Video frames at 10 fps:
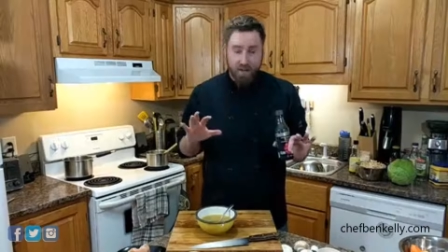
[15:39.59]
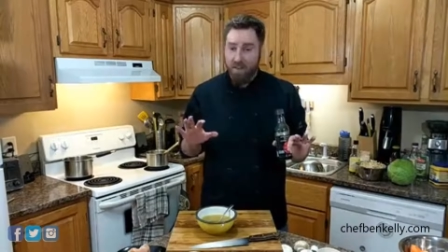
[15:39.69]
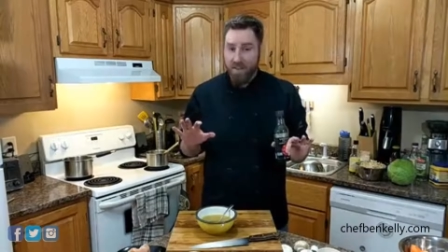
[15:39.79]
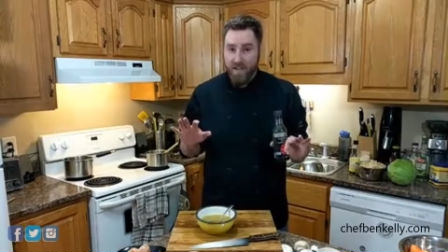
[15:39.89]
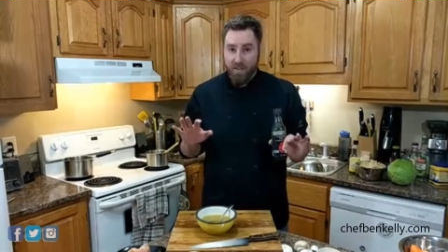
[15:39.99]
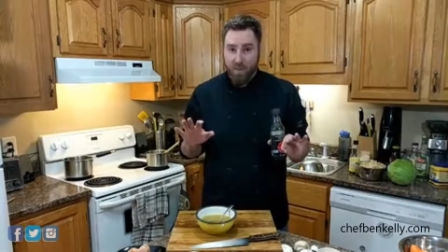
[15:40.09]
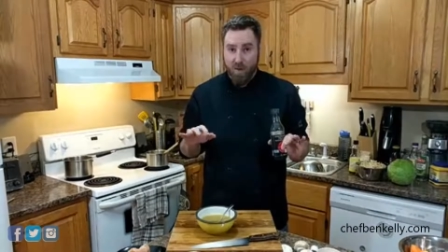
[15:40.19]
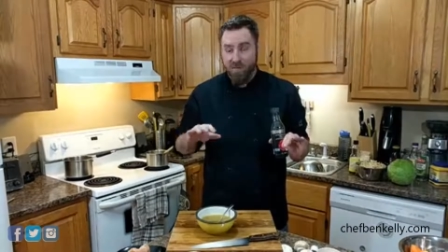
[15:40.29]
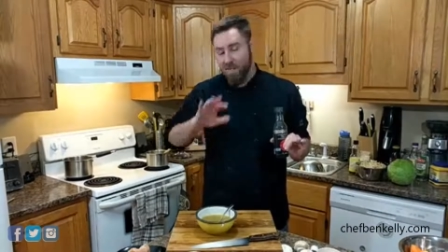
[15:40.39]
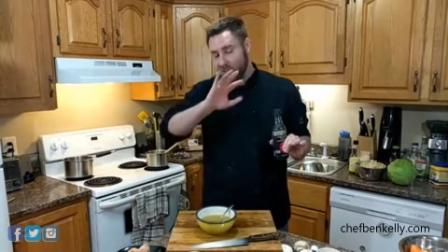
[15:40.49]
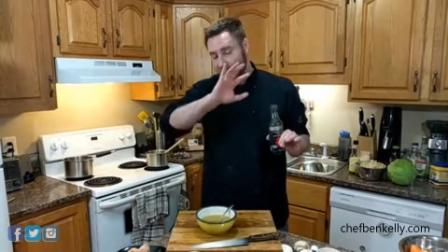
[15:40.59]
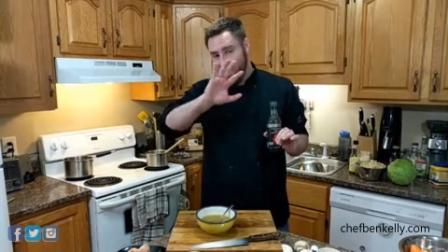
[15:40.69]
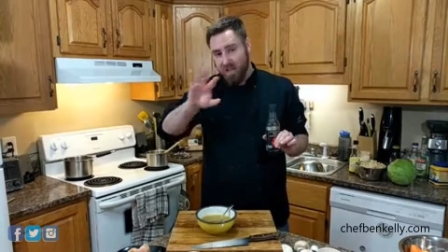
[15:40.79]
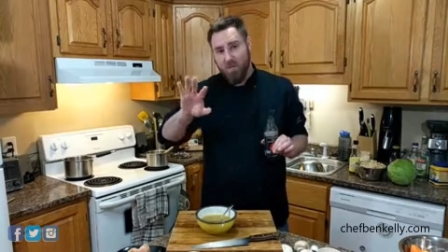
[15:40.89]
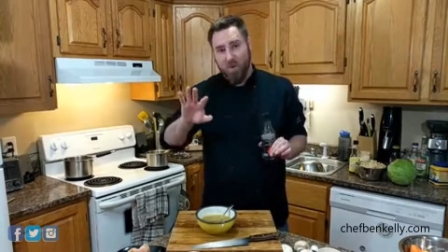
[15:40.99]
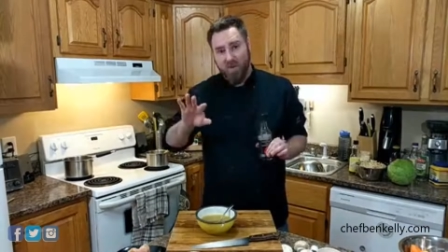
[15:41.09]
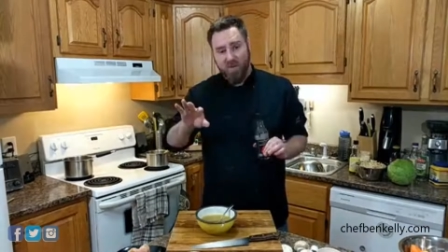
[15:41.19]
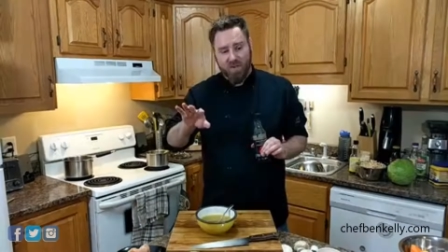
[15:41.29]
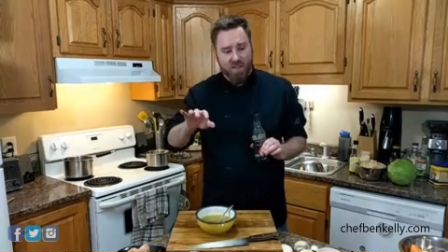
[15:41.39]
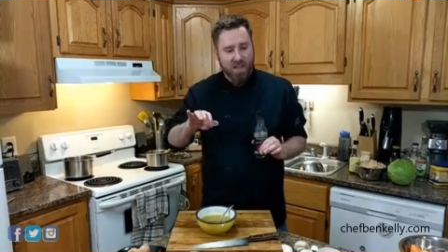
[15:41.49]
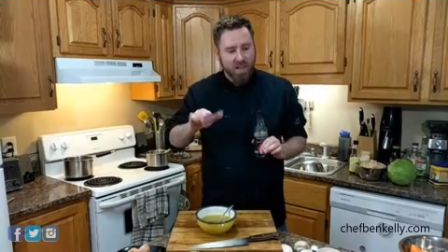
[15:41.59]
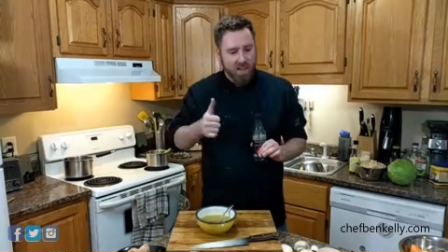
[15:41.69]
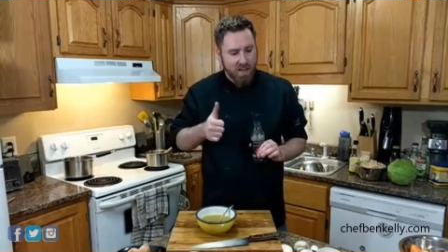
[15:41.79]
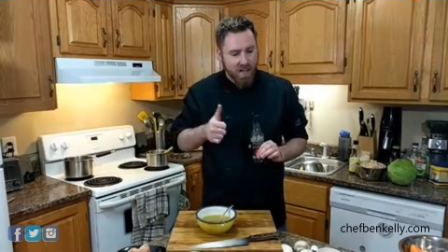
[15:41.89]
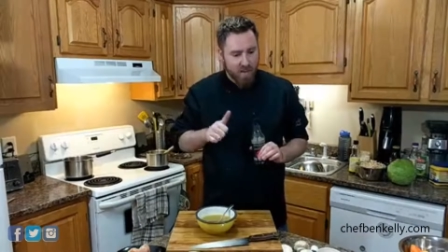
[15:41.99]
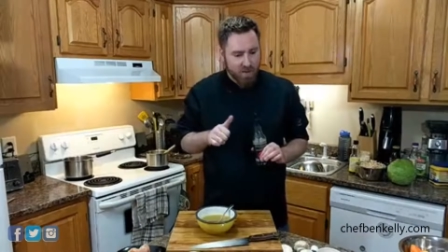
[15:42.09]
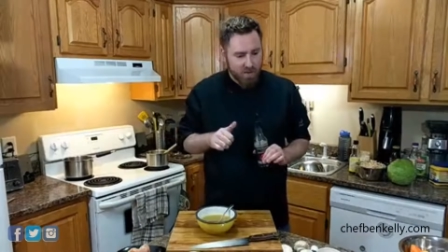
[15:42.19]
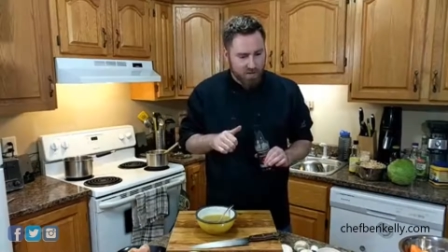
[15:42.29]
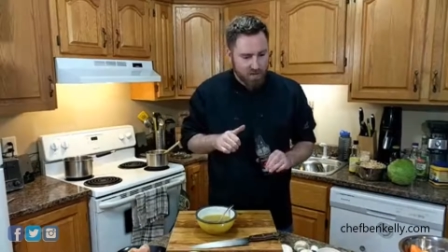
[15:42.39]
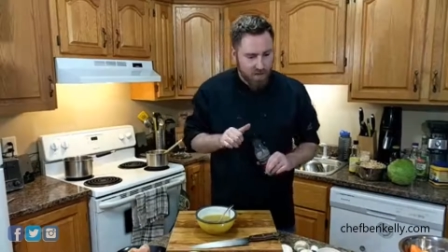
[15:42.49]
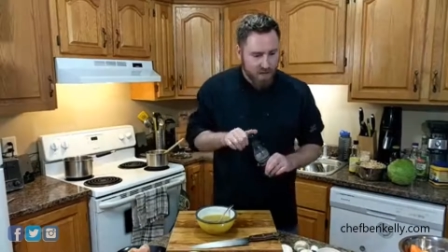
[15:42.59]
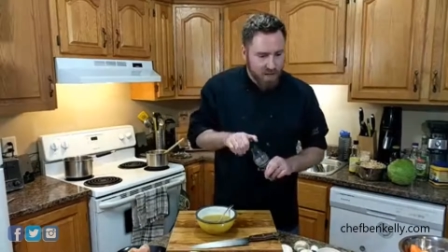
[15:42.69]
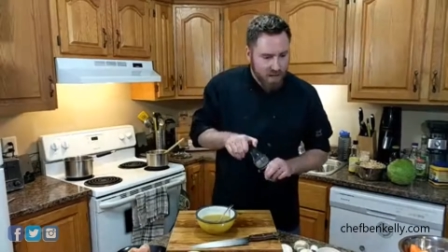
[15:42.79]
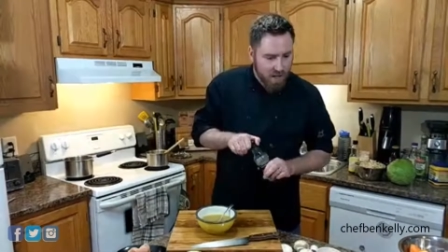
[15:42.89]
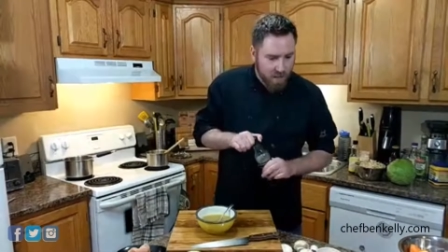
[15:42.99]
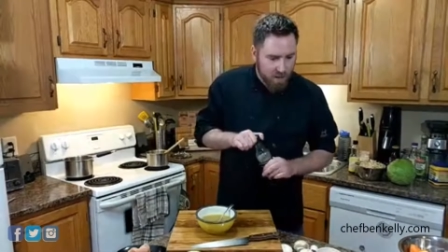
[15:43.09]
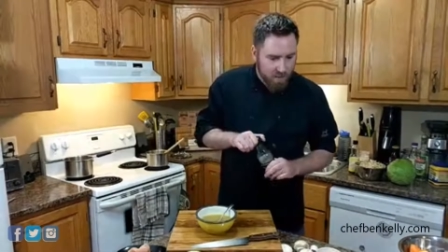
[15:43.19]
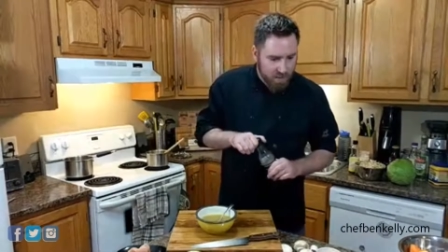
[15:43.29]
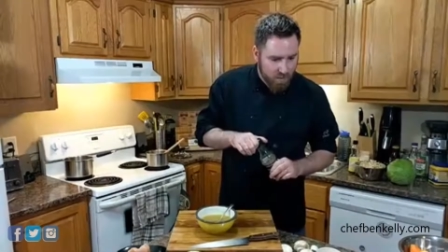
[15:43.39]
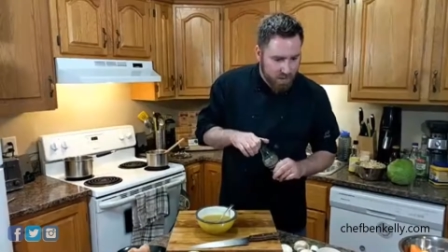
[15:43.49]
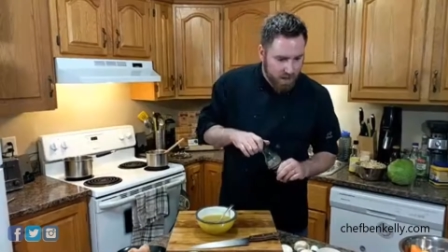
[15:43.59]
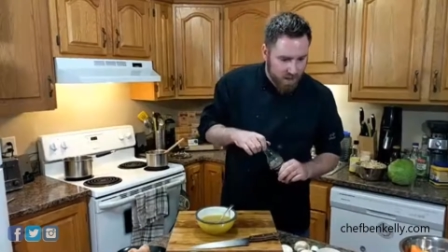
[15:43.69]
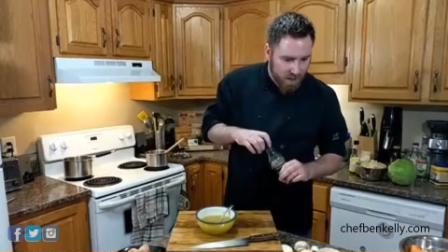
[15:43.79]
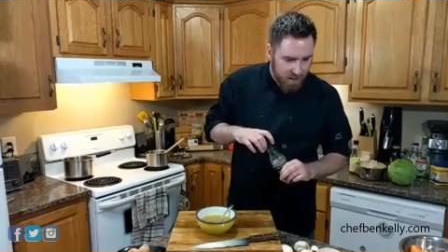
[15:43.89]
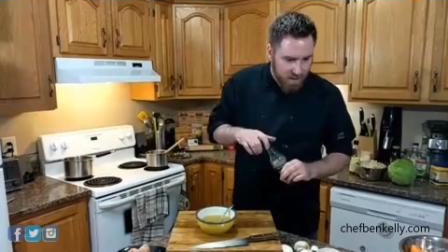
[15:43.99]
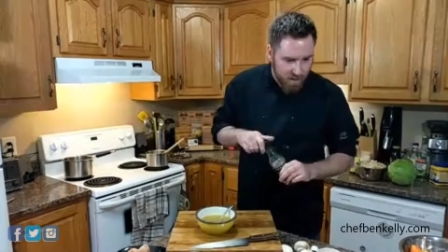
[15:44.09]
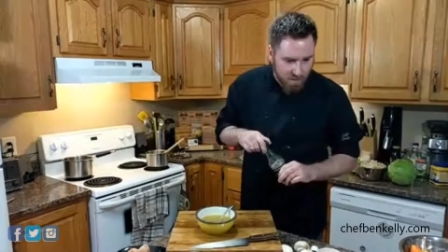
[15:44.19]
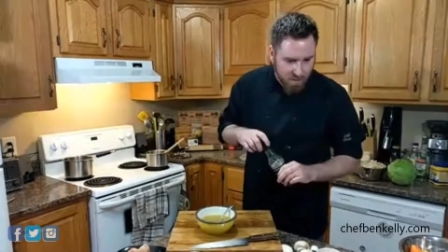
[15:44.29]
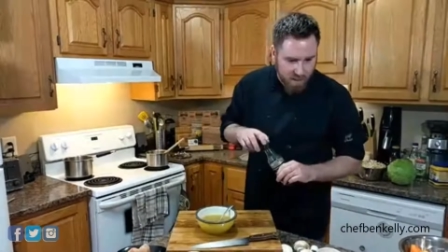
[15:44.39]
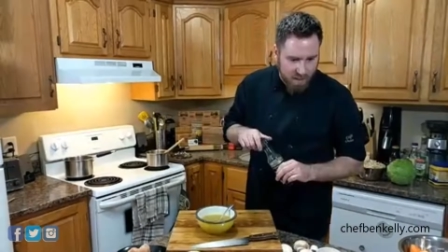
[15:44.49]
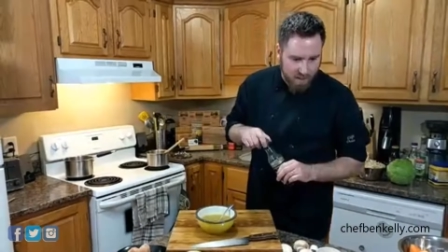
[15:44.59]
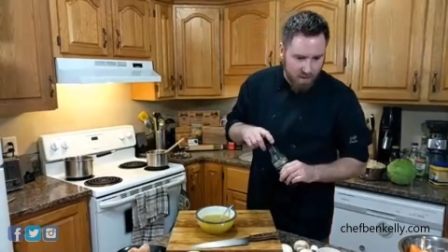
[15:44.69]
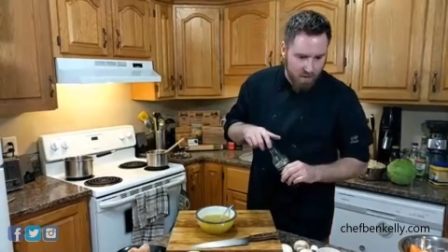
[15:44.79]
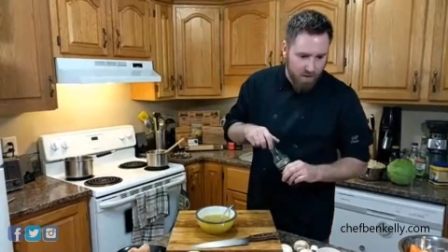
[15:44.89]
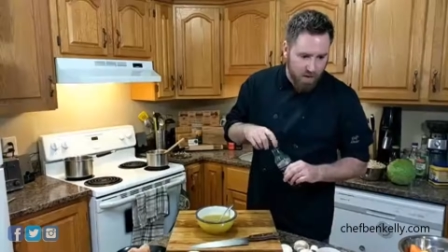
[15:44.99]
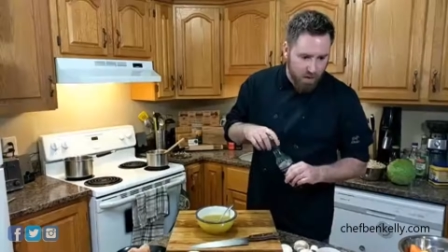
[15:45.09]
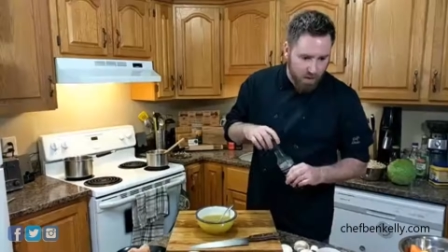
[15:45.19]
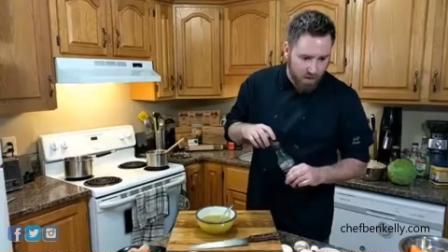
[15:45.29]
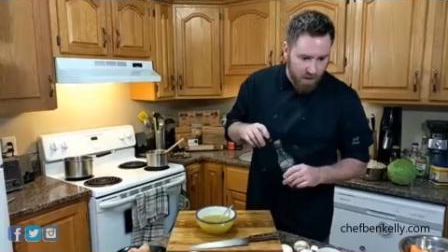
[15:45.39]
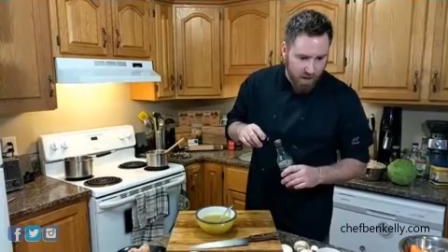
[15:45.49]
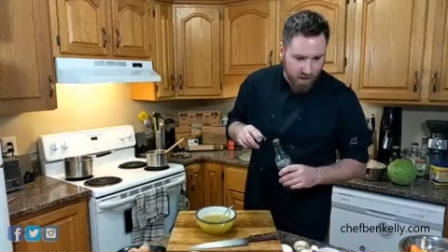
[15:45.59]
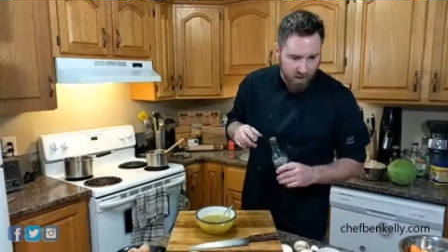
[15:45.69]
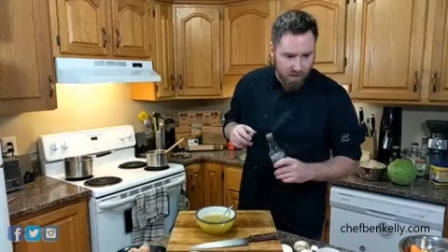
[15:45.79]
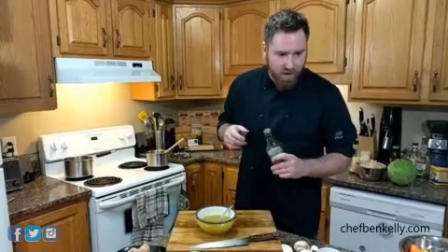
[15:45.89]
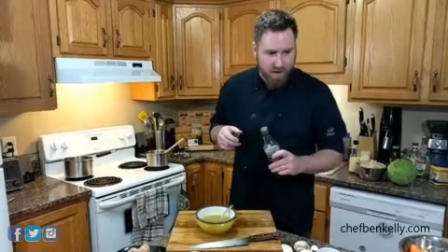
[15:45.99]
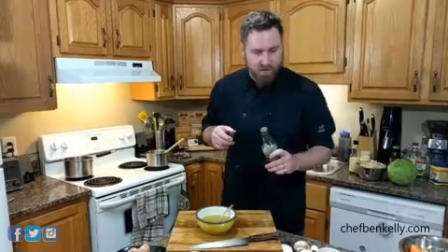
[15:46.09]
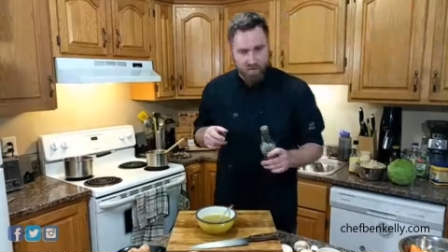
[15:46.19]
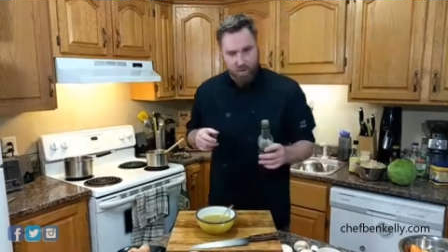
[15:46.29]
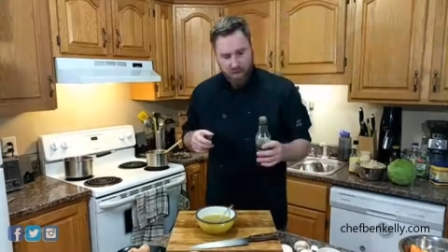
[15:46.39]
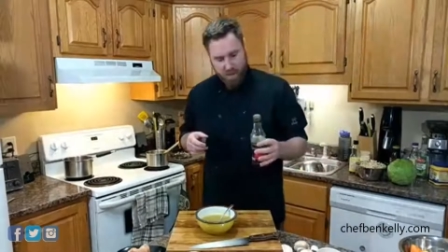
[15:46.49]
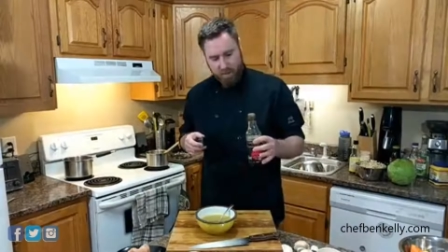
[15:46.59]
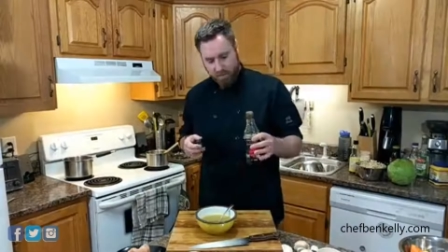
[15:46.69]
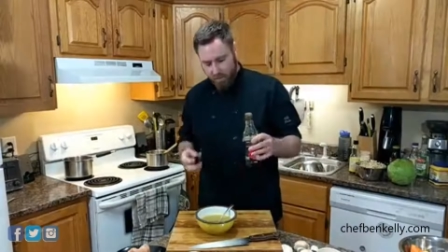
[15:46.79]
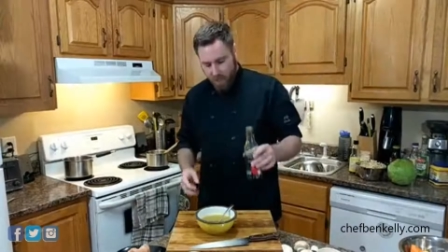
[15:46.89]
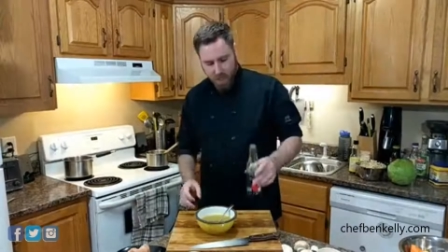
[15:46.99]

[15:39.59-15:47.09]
Other than that, it's perfect. I can see perfectly. Everything's good. Hello, Miss Juanita. Hello, Wendy. Hello, Laura. Hello, everybody.